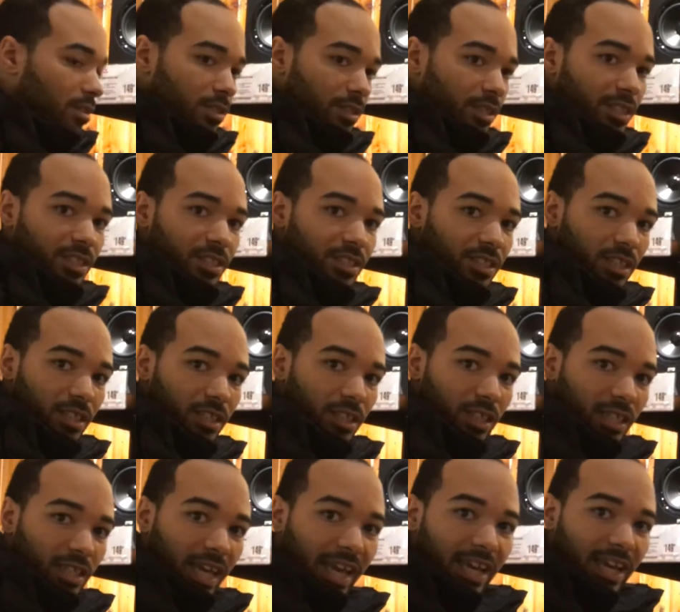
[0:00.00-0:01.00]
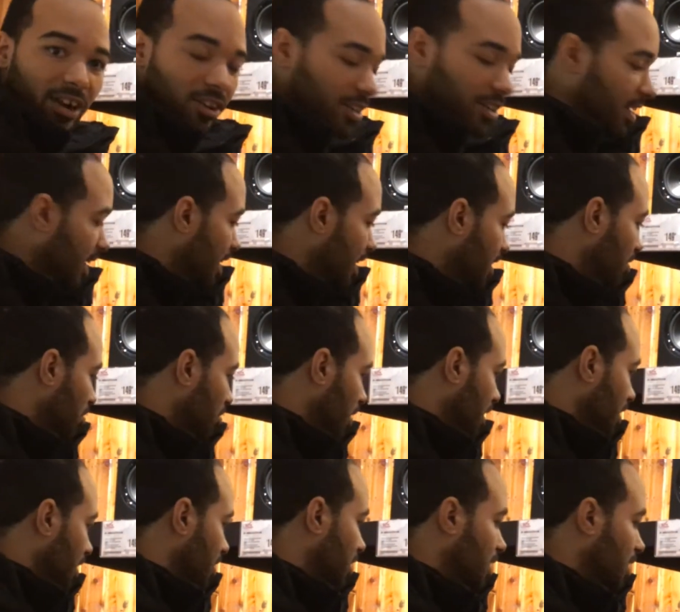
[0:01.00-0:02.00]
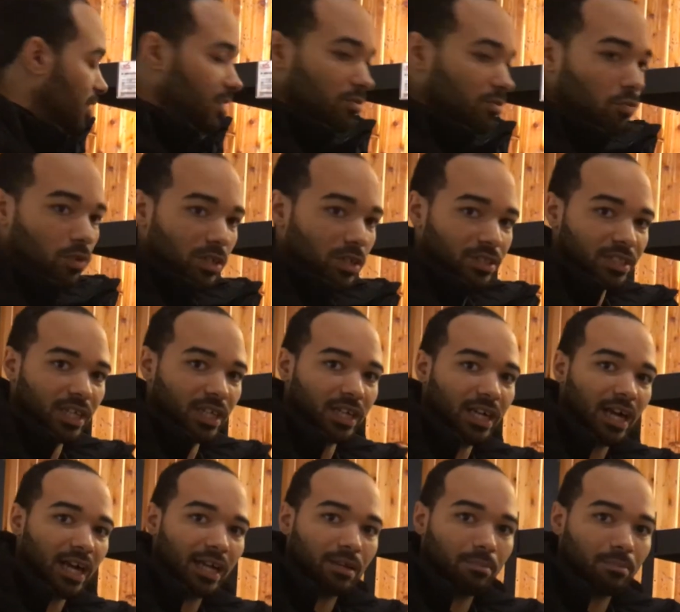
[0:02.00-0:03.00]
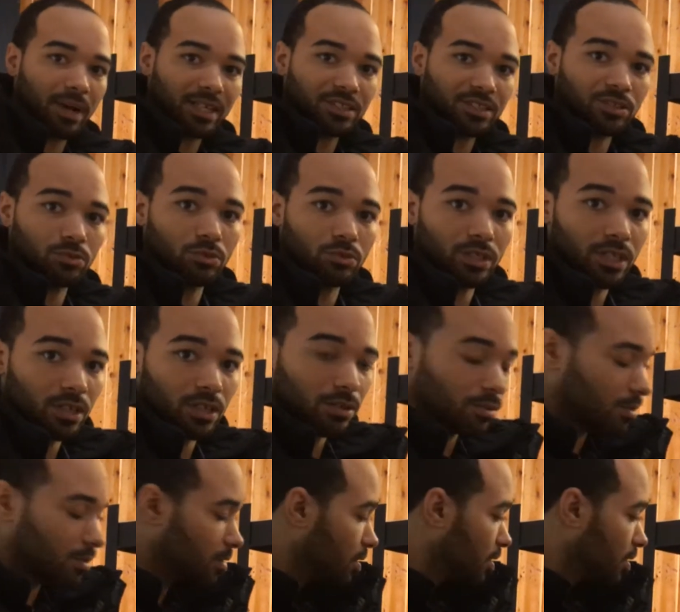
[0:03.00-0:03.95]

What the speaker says: These the KRKs right here. These the ones that I got in my studio.